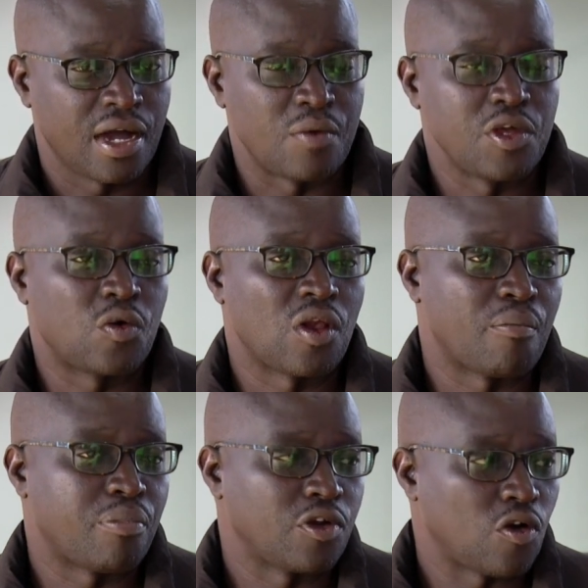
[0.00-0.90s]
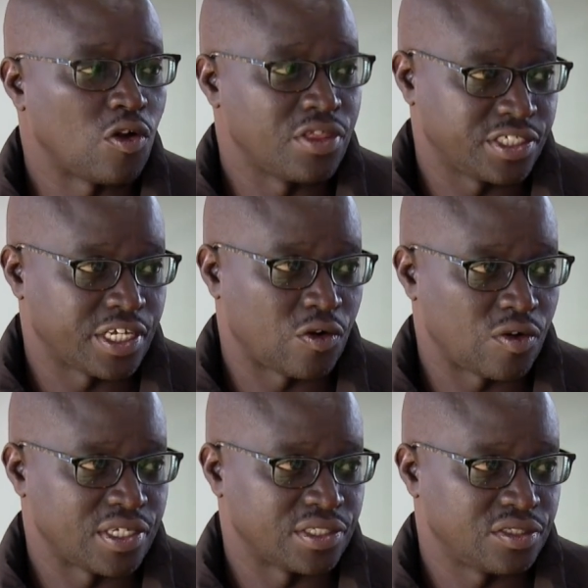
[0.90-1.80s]
and we call upon all the
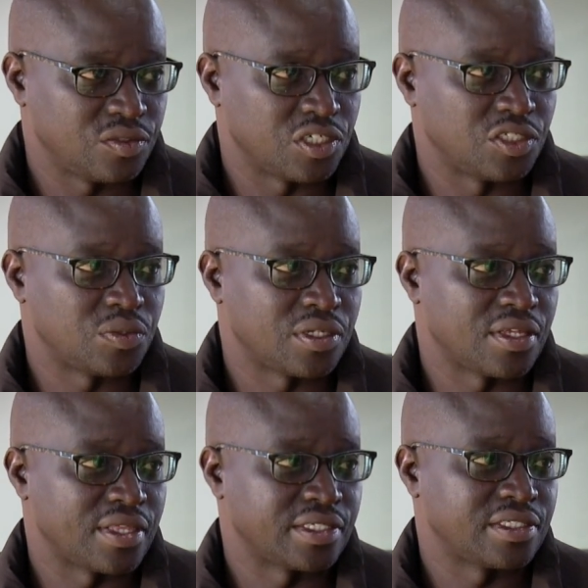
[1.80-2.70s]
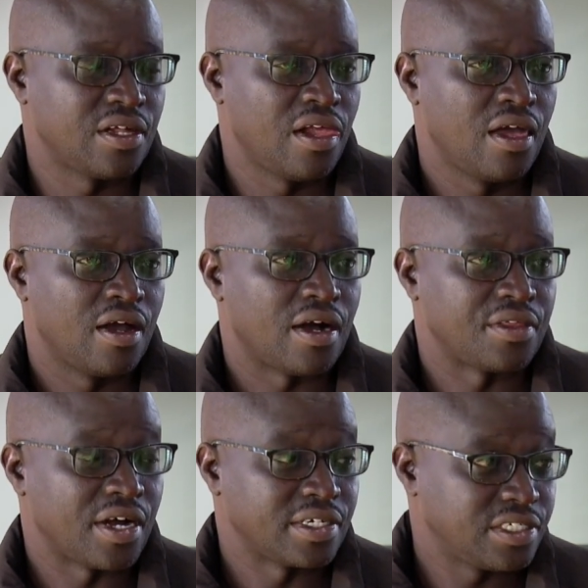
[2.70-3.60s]
stakeholders to ensure then that
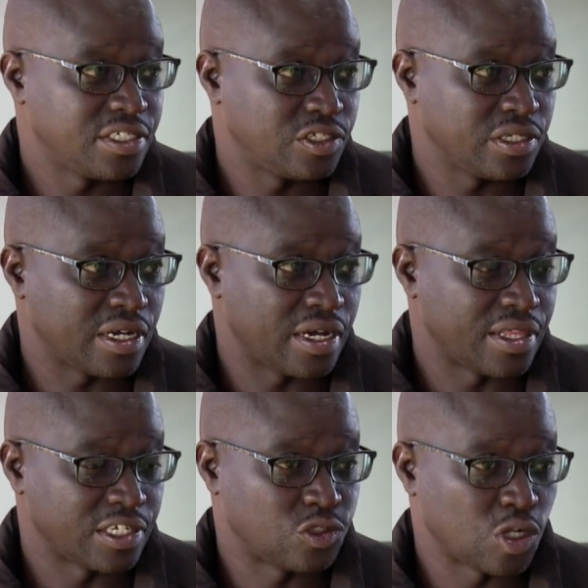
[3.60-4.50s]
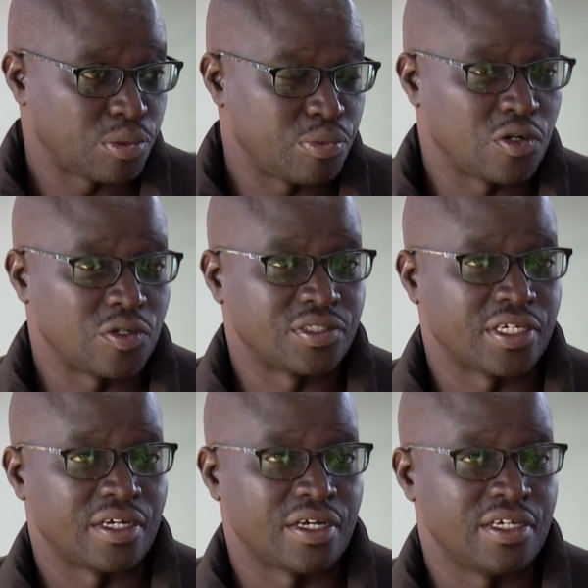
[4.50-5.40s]
that stops, because
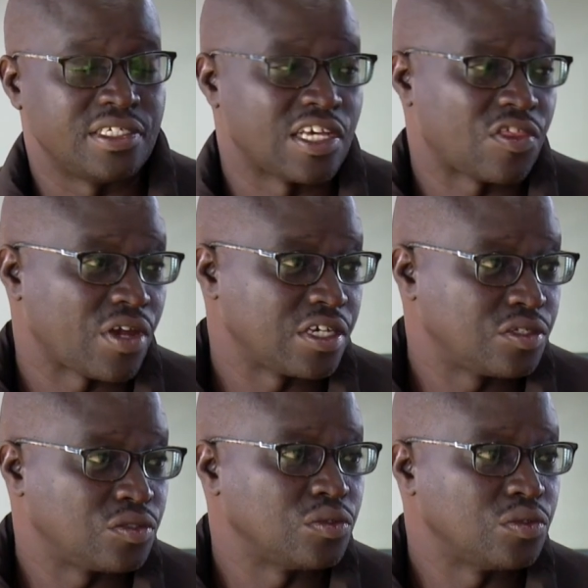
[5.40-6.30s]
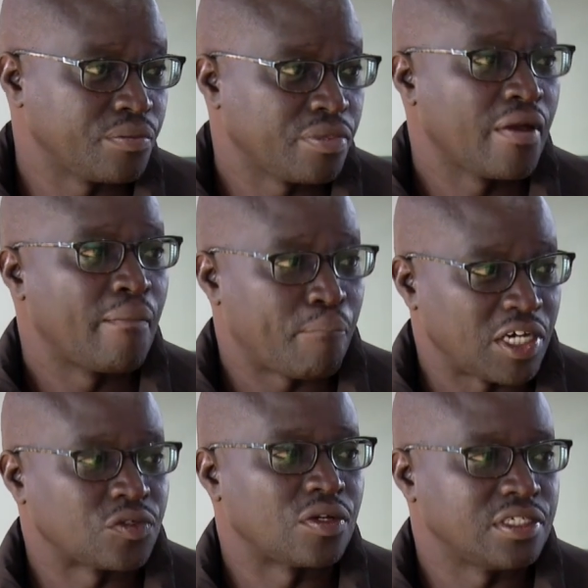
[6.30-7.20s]
it is a threat to
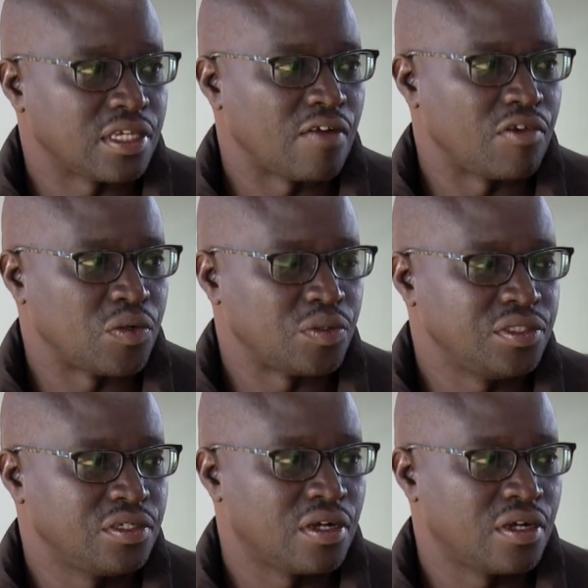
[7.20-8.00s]
pastoralist livelihoods,